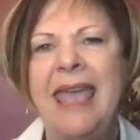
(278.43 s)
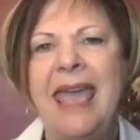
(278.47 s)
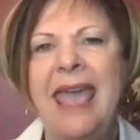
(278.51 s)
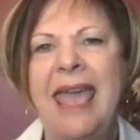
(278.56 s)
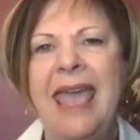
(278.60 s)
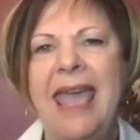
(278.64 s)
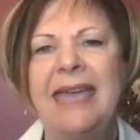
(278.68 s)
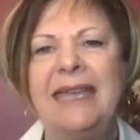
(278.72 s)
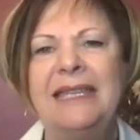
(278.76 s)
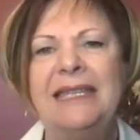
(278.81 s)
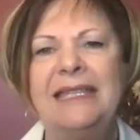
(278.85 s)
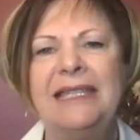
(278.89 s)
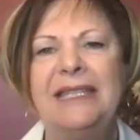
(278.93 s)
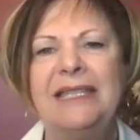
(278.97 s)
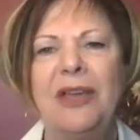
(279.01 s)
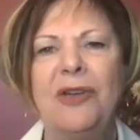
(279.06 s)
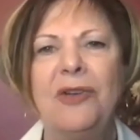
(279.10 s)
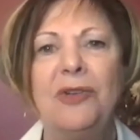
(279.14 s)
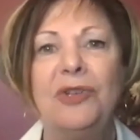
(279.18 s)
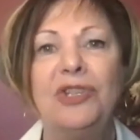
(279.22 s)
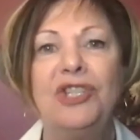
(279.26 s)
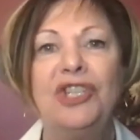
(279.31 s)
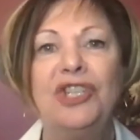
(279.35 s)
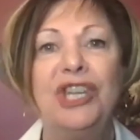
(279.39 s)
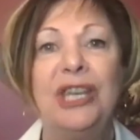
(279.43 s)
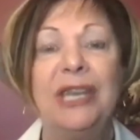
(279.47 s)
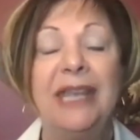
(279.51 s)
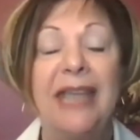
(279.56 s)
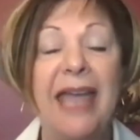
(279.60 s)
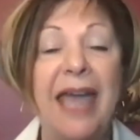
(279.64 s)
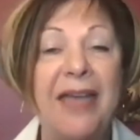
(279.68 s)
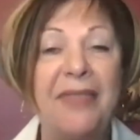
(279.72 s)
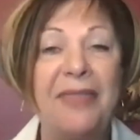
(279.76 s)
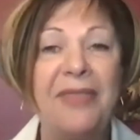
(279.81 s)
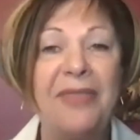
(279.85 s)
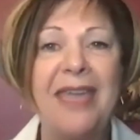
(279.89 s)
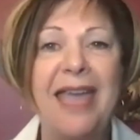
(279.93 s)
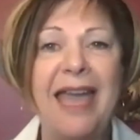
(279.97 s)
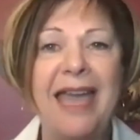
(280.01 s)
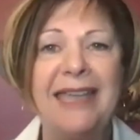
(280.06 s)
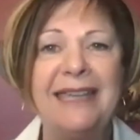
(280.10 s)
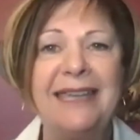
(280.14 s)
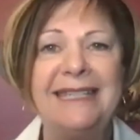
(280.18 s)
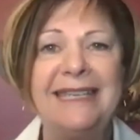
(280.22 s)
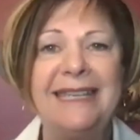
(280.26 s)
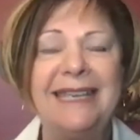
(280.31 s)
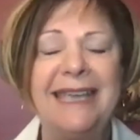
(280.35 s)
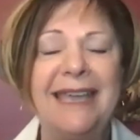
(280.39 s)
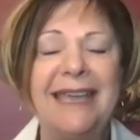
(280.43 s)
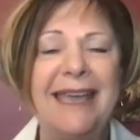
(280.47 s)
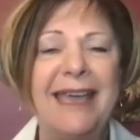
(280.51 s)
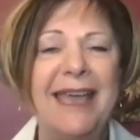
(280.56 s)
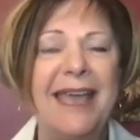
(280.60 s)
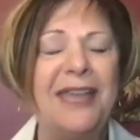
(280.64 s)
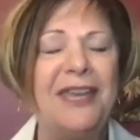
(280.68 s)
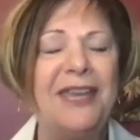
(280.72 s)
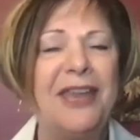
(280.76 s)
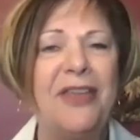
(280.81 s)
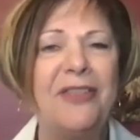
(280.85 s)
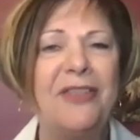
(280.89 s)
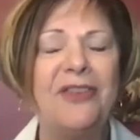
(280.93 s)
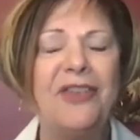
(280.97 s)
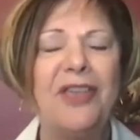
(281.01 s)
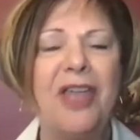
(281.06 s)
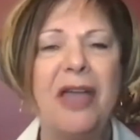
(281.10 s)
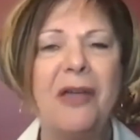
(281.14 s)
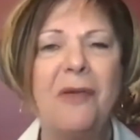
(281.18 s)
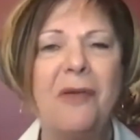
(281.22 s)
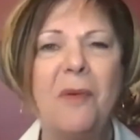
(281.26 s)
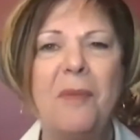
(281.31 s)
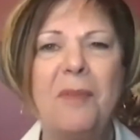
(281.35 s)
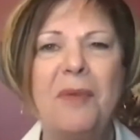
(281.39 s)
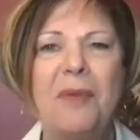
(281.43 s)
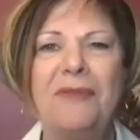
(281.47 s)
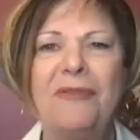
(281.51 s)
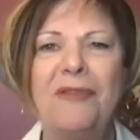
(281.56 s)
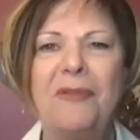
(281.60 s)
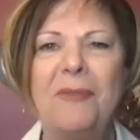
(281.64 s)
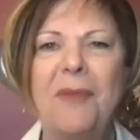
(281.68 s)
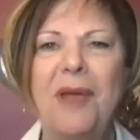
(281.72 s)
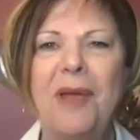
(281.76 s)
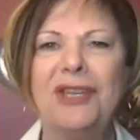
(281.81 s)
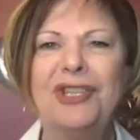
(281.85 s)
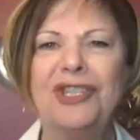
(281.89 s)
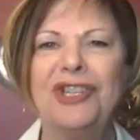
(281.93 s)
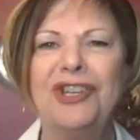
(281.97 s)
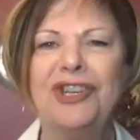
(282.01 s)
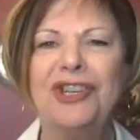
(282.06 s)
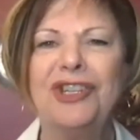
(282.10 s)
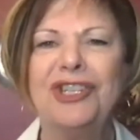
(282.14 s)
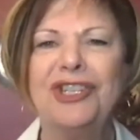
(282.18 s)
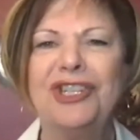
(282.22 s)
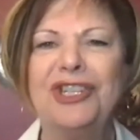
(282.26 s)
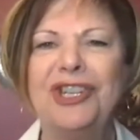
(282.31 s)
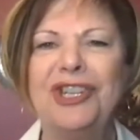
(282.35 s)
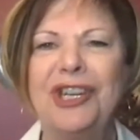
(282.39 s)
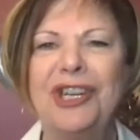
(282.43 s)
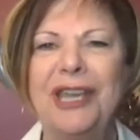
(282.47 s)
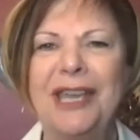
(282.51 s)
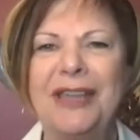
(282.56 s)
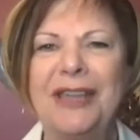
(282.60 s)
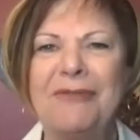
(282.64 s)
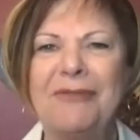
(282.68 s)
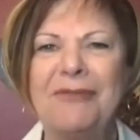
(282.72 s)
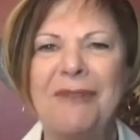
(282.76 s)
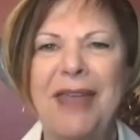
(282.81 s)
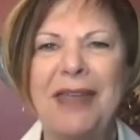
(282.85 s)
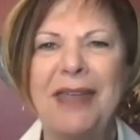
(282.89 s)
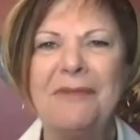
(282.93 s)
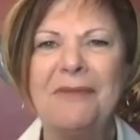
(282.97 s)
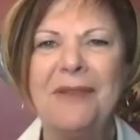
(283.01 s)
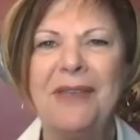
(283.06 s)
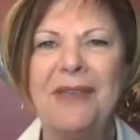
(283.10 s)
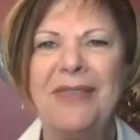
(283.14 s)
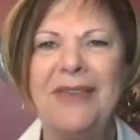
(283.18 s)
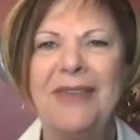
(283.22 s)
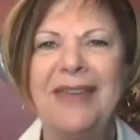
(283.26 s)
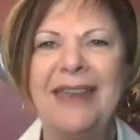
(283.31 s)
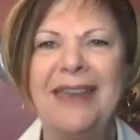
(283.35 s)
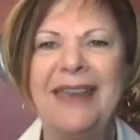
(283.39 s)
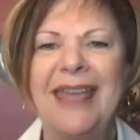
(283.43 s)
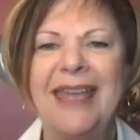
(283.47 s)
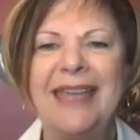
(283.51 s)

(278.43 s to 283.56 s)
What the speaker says: And so she got the idea. Another young woman from our church took it and ran with it.